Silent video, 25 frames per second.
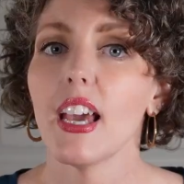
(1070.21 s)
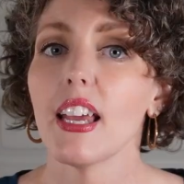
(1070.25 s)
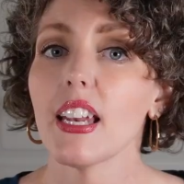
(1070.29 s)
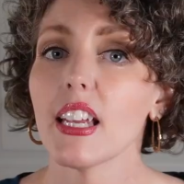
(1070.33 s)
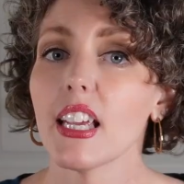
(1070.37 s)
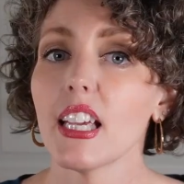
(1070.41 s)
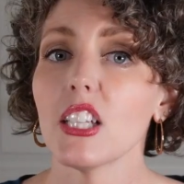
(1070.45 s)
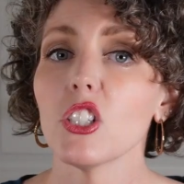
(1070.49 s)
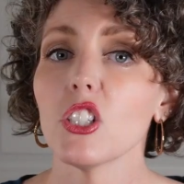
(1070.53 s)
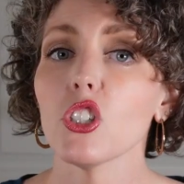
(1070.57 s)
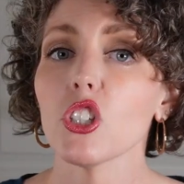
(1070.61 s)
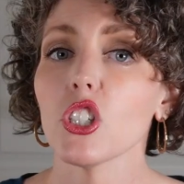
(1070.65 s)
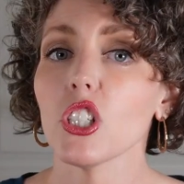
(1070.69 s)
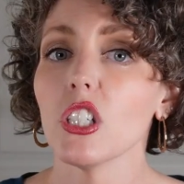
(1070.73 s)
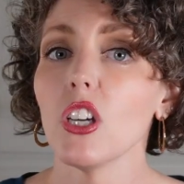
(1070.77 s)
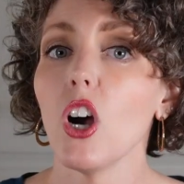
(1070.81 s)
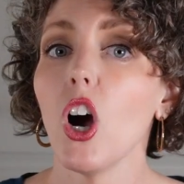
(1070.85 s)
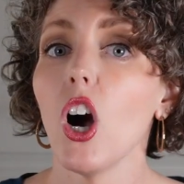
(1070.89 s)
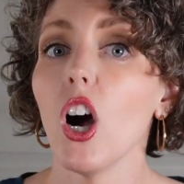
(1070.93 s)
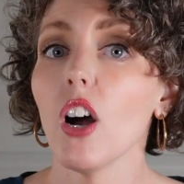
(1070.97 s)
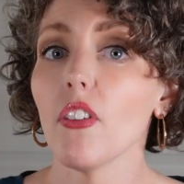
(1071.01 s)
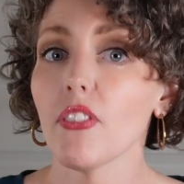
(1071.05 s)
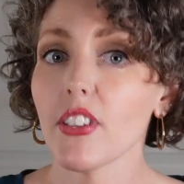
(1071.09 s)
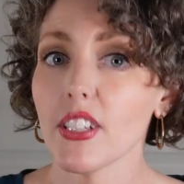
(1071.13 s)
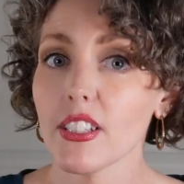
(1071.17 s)
And again, you're gonna
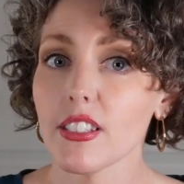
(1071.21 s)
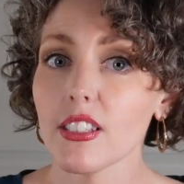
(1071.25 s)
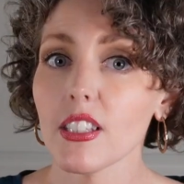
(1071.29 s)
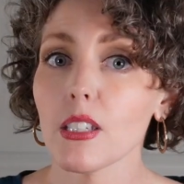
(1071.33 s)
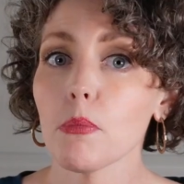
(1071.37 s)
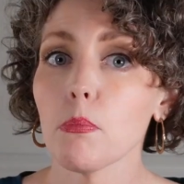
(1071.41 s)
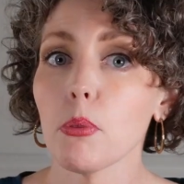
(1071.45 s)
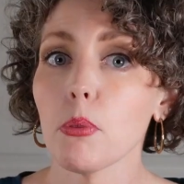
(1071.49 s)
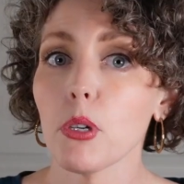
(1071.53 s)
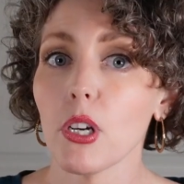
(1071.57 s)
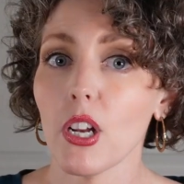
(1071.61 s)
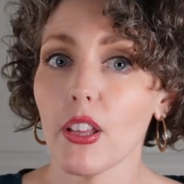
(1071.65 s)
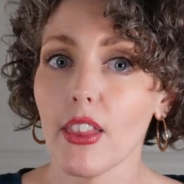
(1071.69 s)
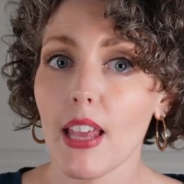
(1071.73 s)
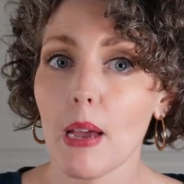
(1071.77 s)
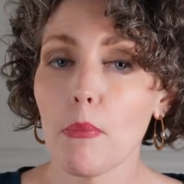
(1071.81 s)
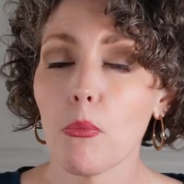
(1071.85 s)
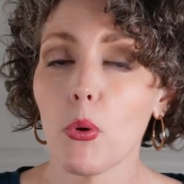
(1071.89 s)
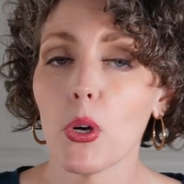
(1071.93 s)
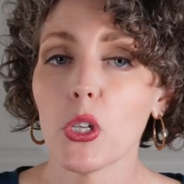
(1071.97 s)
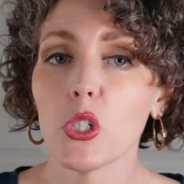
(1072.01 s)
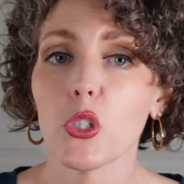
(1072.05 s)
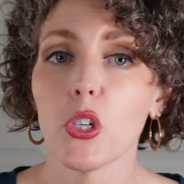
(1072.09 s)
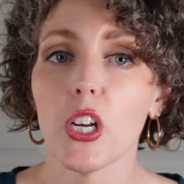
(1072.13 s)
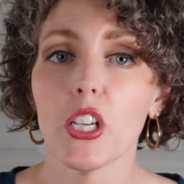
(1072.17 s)
obviously put on that
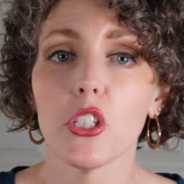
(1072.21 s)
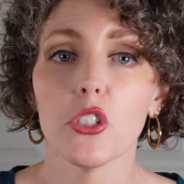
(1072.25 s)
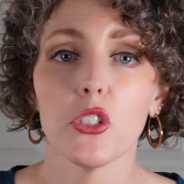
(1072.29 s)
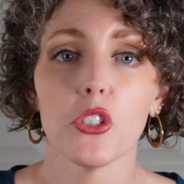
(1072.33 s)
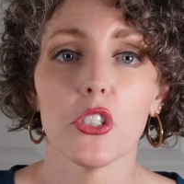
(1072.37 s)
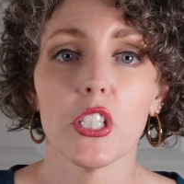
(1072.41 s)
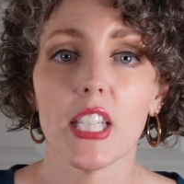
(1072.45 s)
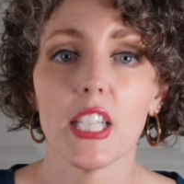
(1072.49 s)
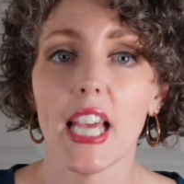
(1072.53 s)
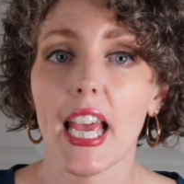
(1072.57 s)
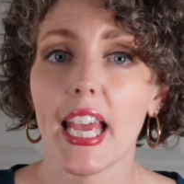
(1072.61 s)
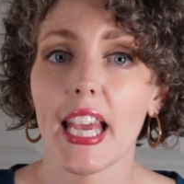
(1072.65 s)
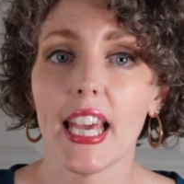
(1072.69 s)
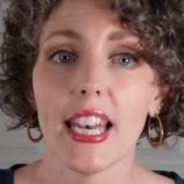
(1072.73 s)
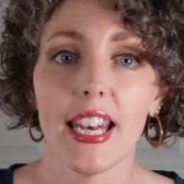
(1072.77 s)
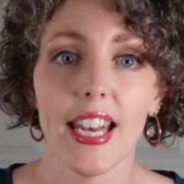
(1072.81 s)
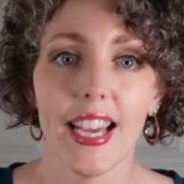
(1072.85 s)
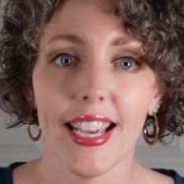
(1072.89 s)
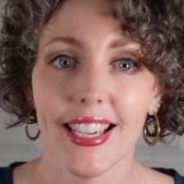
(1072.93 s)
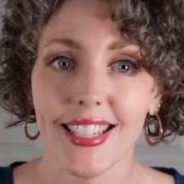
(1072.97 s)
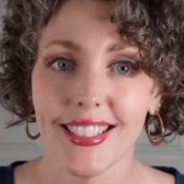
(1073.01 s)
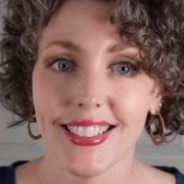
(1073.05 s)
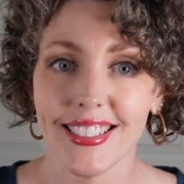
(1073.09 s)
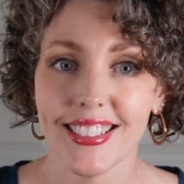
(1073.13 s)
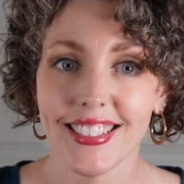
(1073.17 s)
moisturizer day and
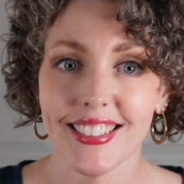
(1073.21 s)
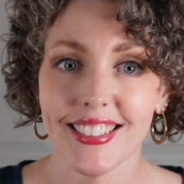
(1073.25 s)
night.